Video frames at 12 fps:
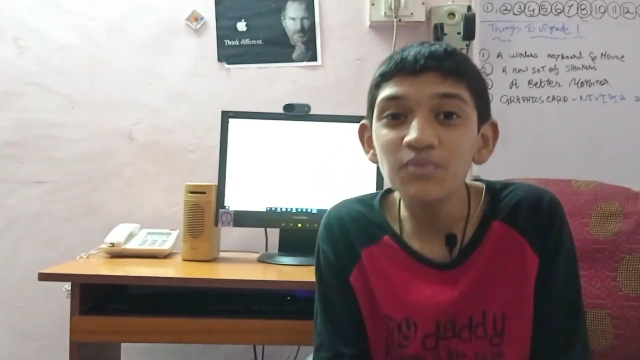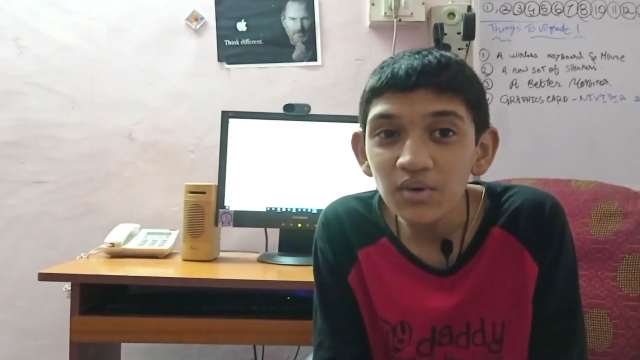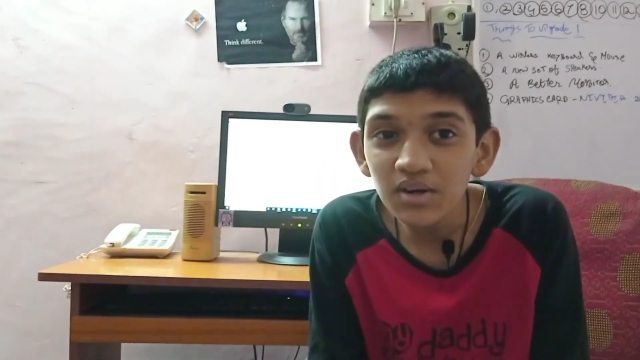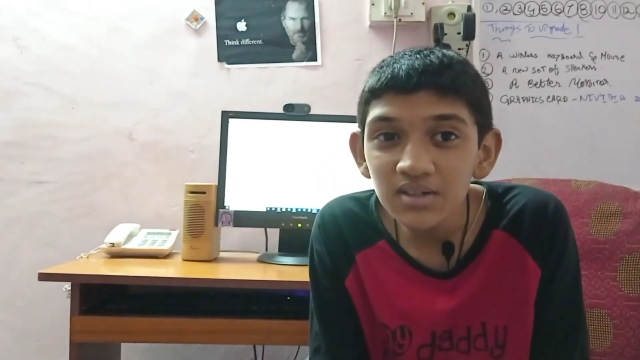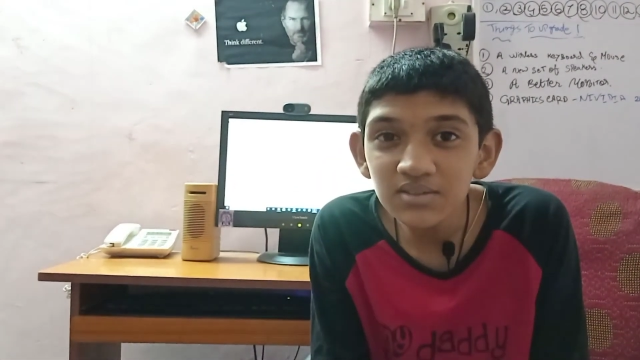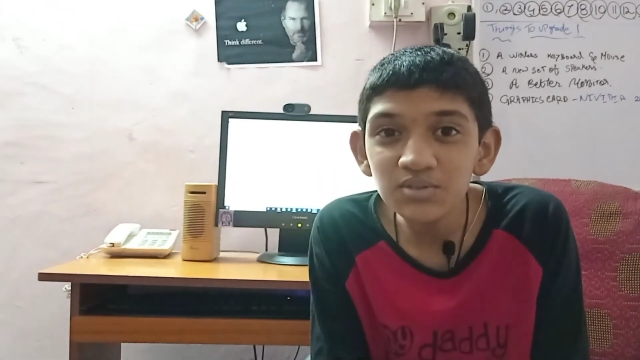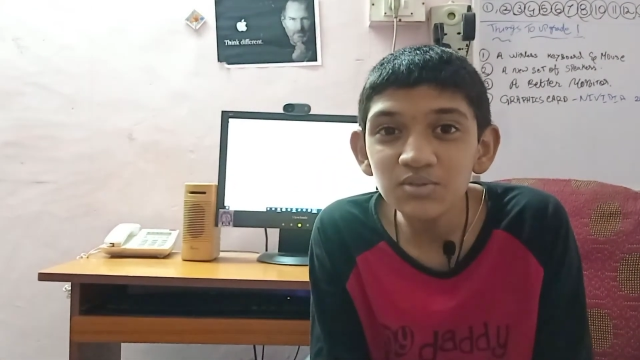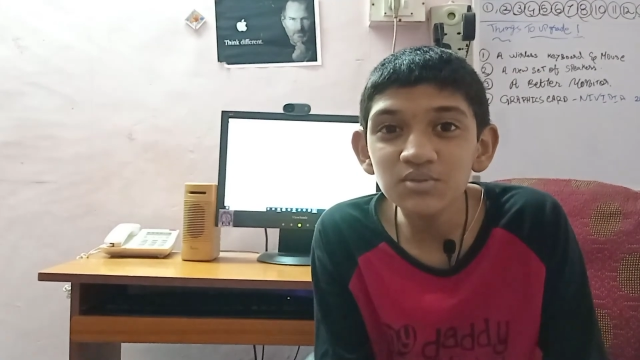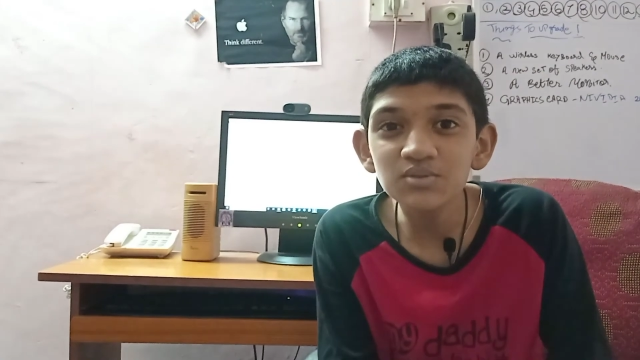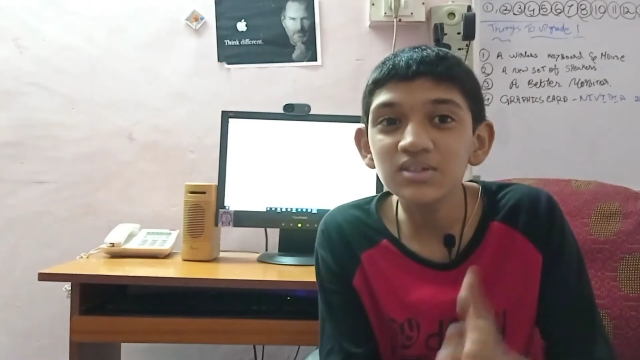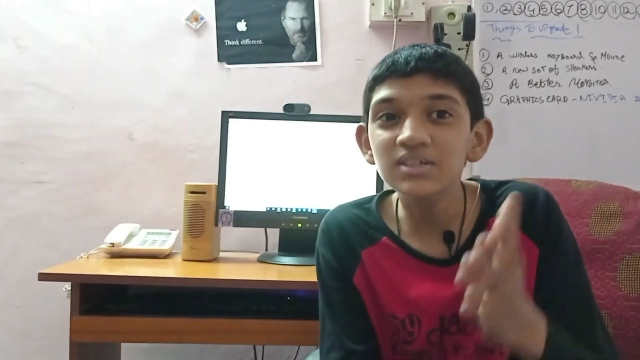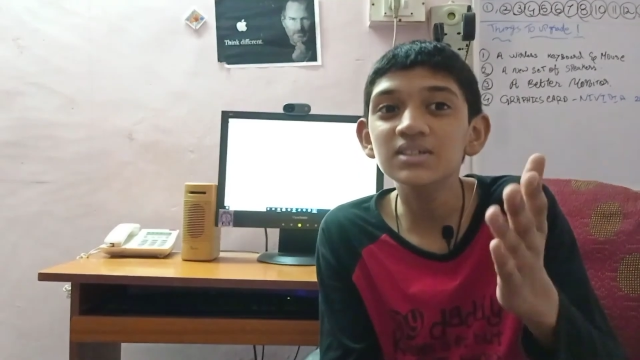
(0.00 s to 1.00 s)
for us
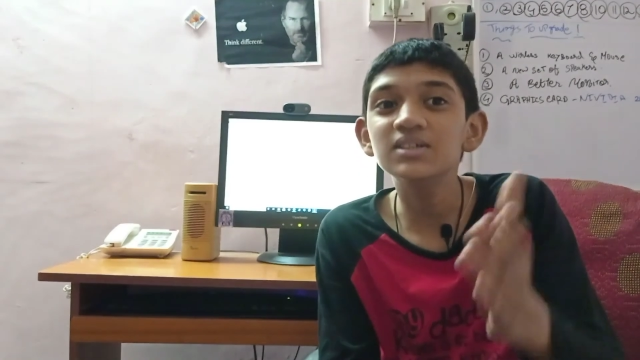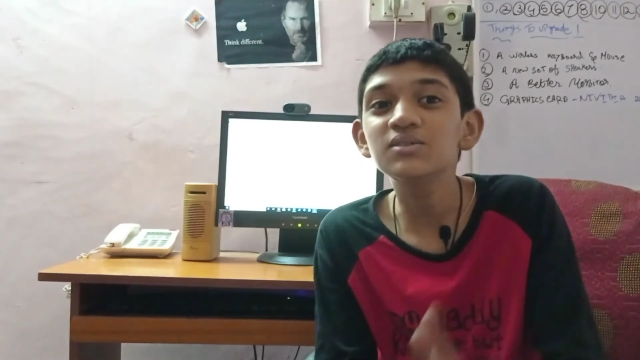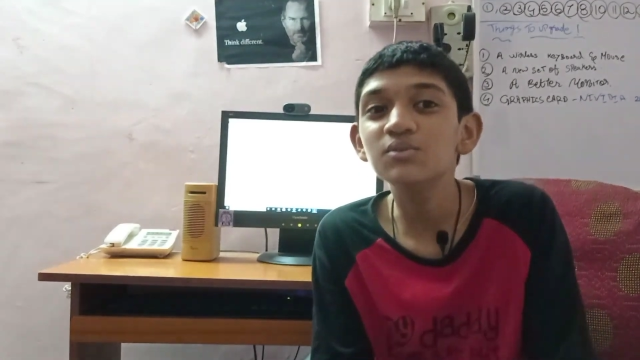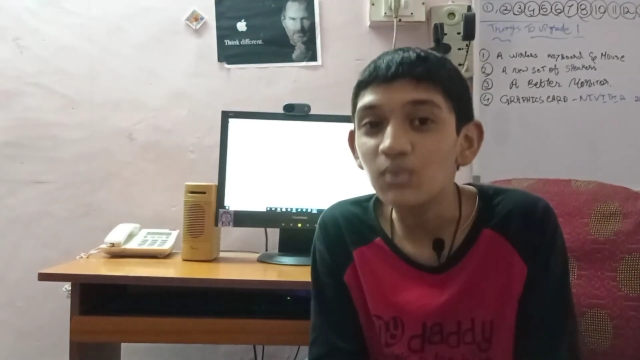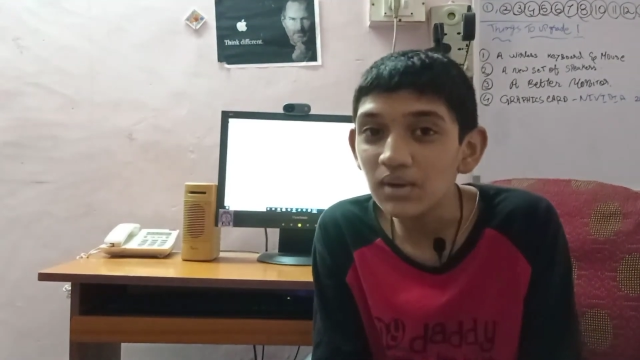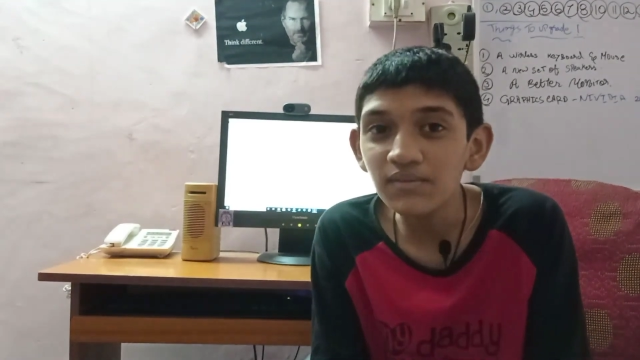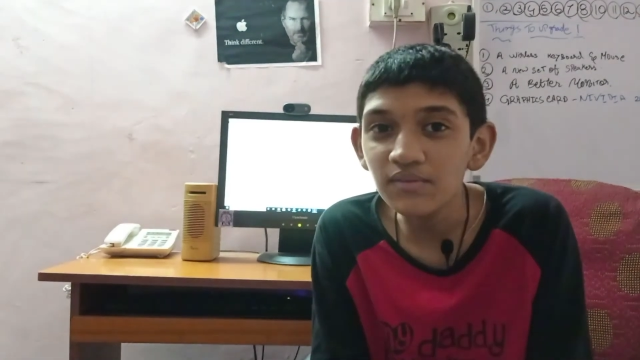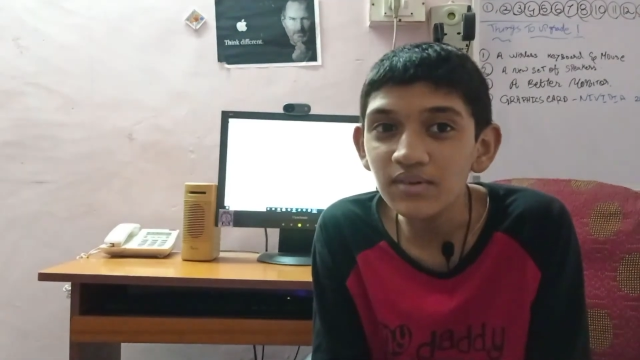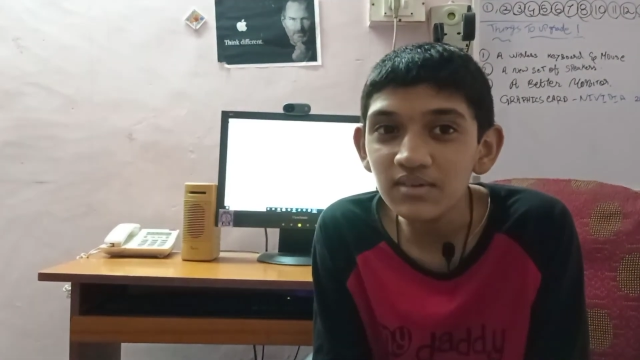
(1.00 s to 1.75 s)
to reaching to 150